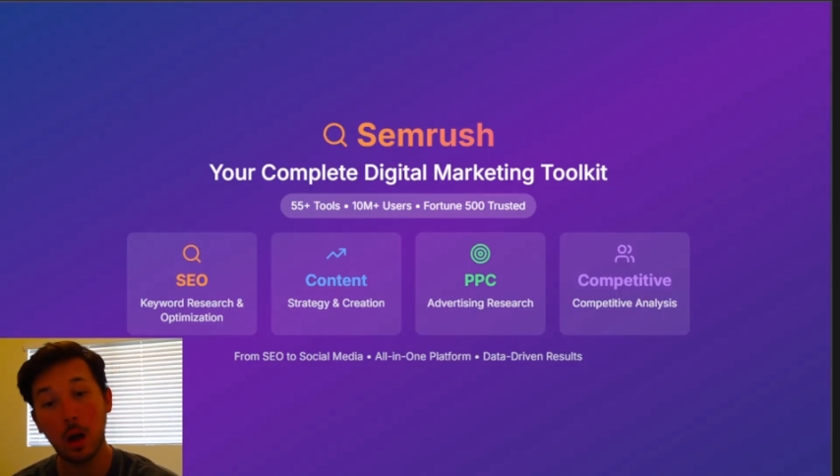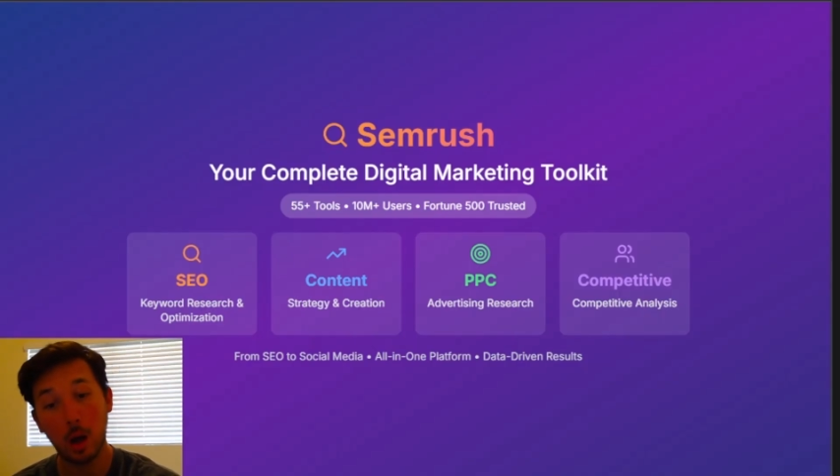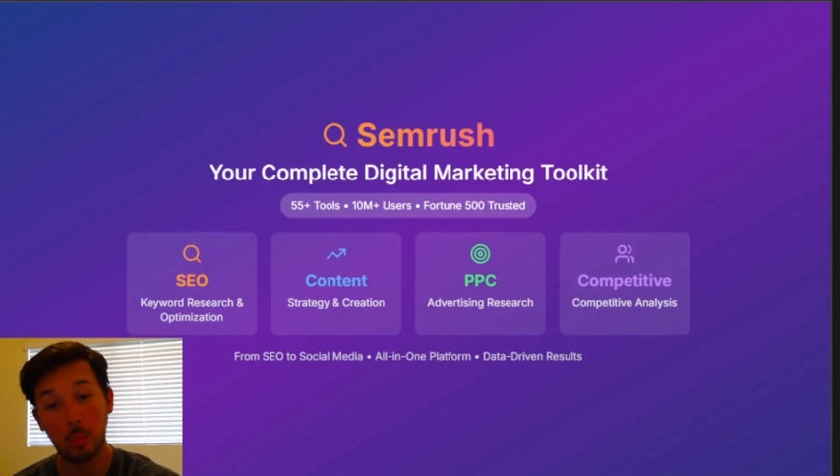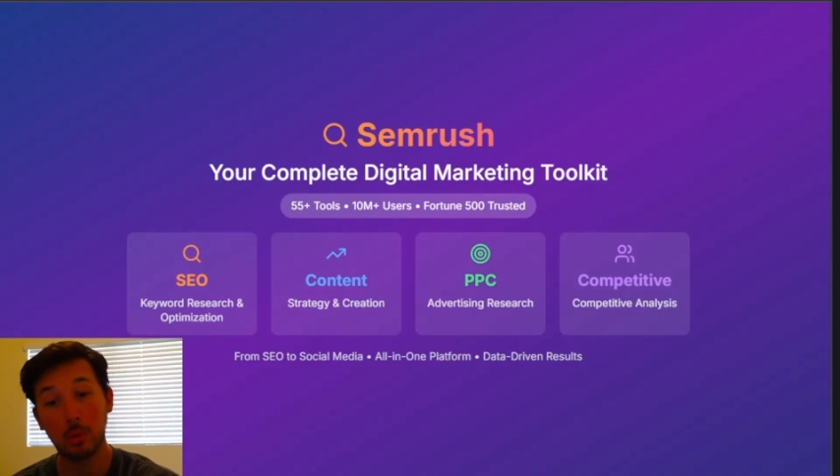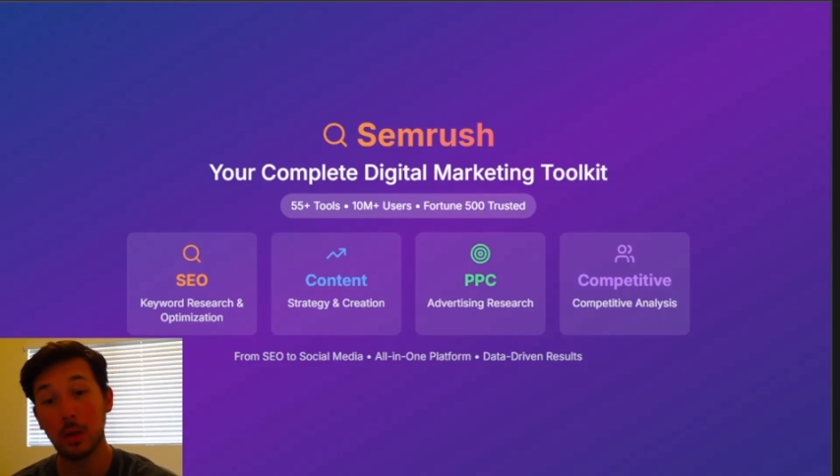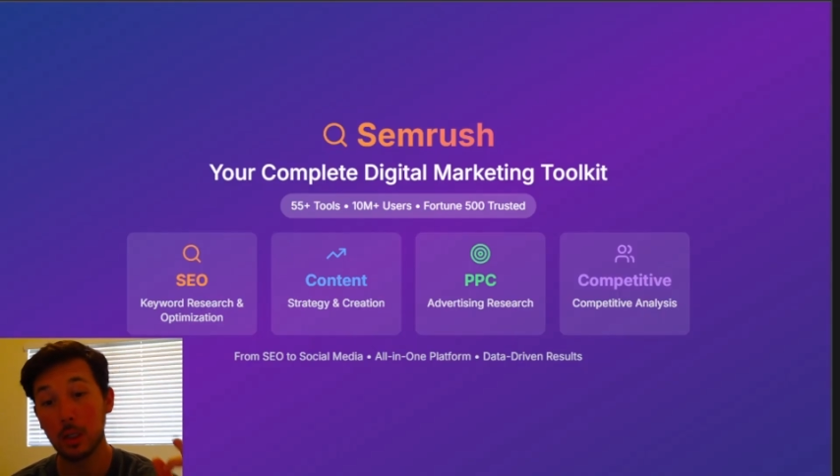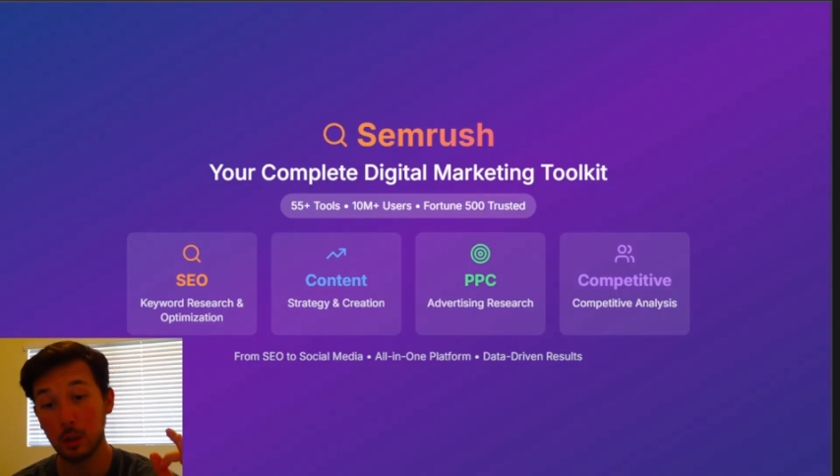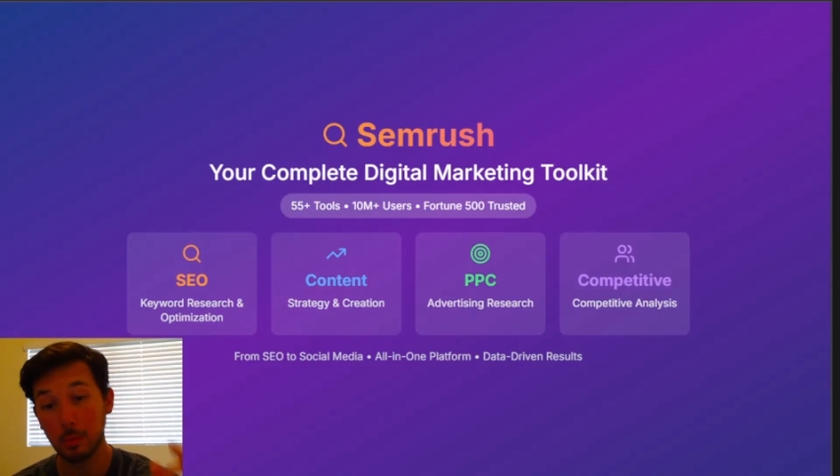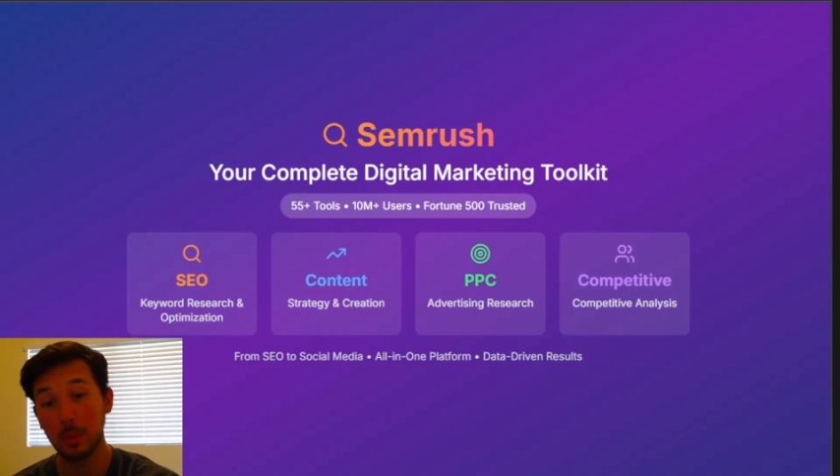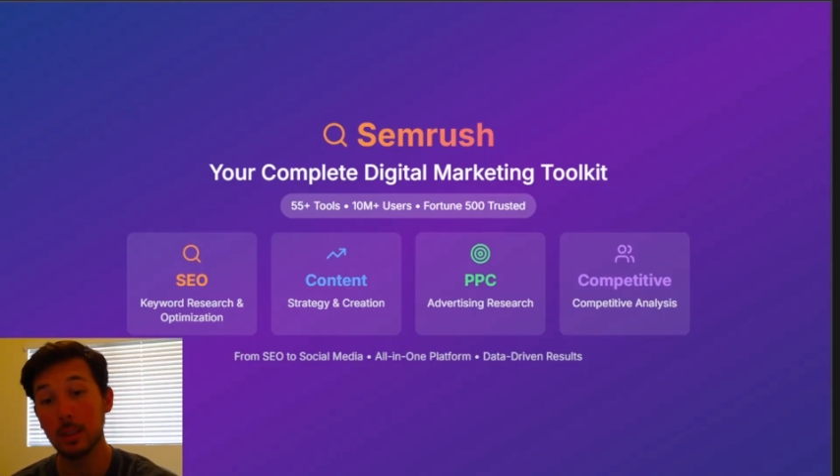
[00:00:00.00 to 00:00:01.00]
operating
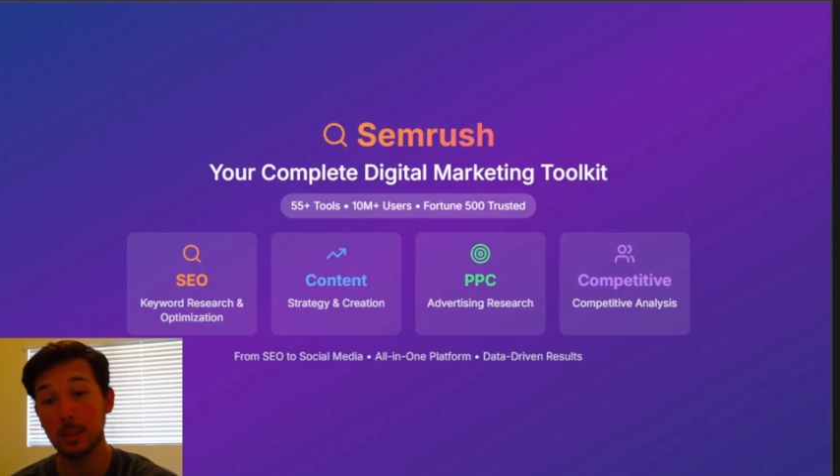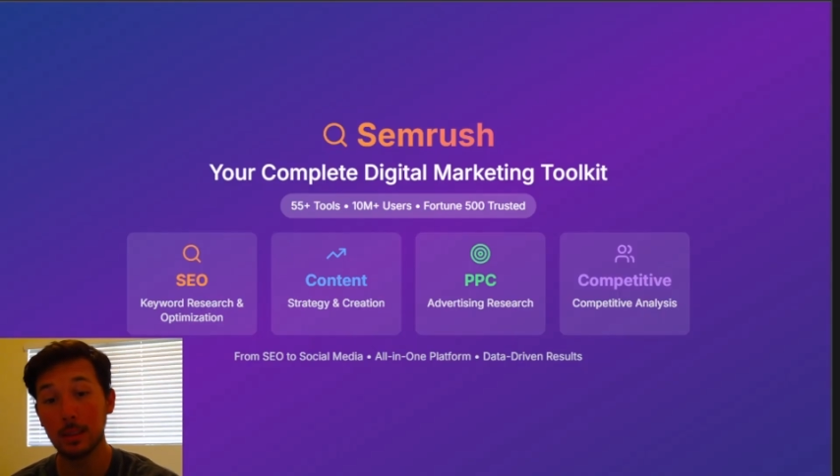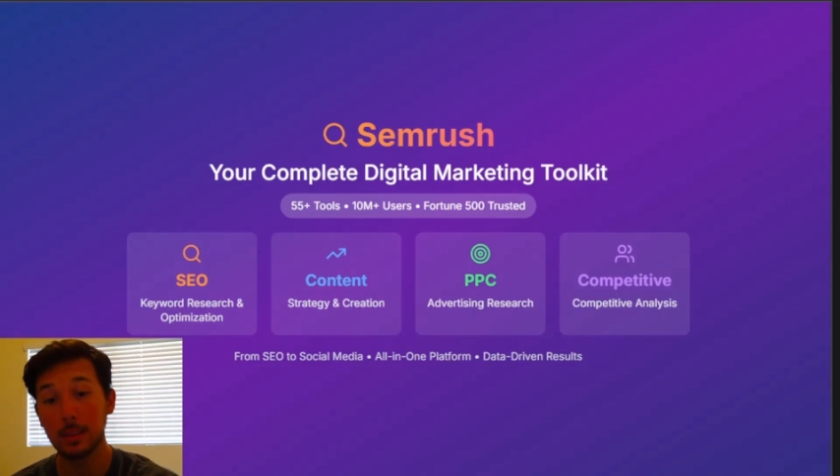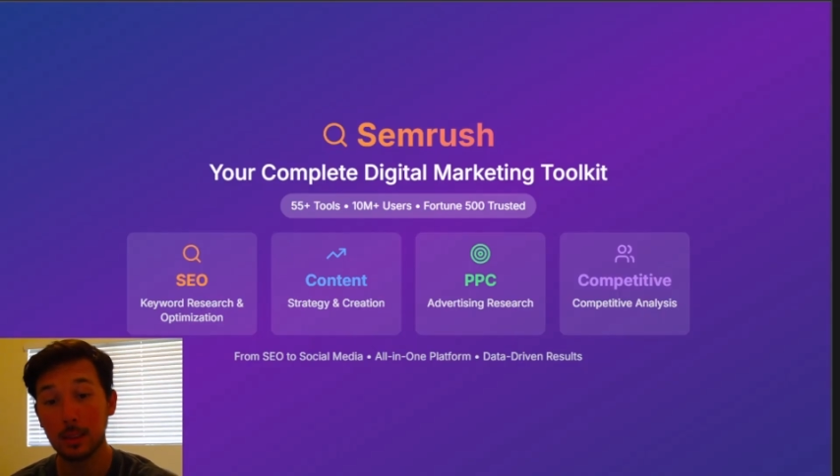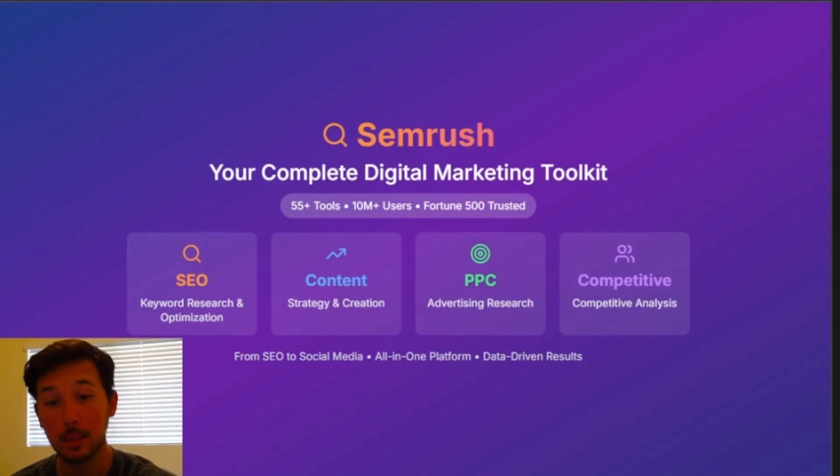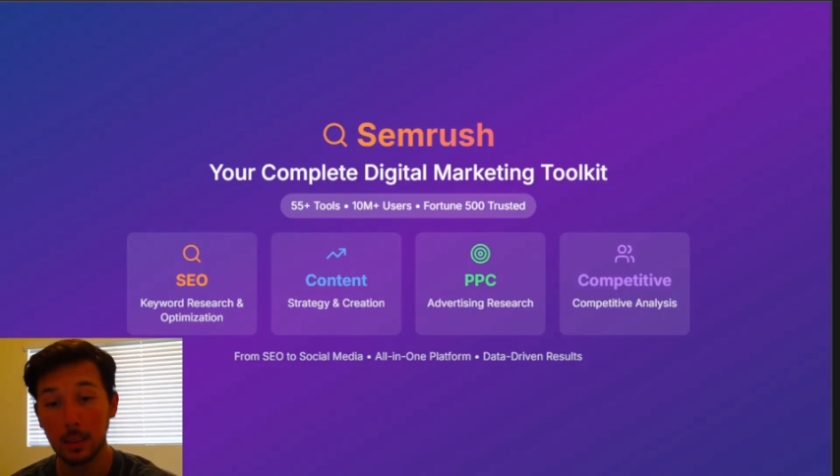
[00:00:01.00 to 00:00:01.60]
your business.